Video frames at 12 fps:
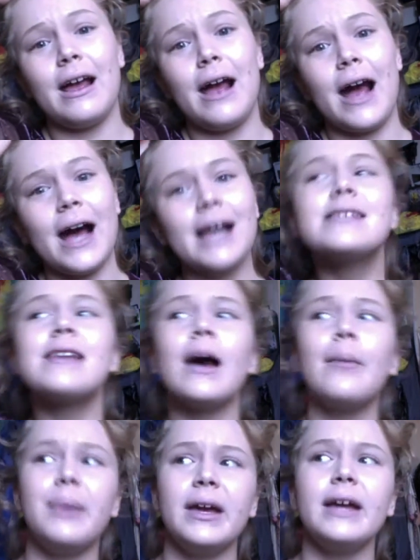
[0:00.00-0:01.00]
as a
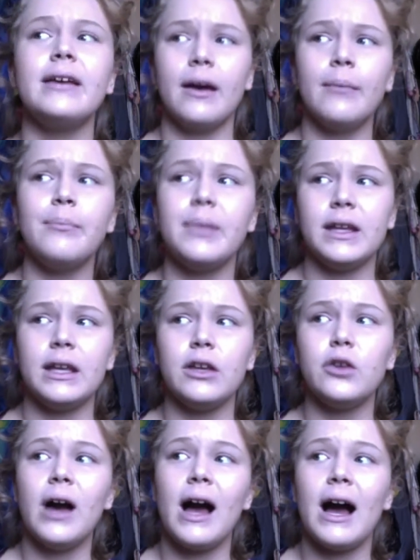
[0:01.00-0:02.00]
big company,
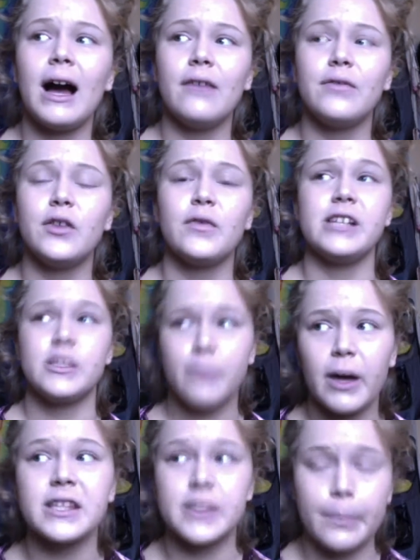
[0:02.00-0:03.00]
you have the
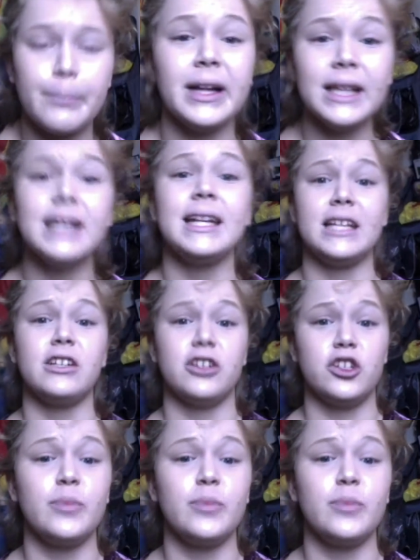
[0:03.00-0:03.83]
responsibility to do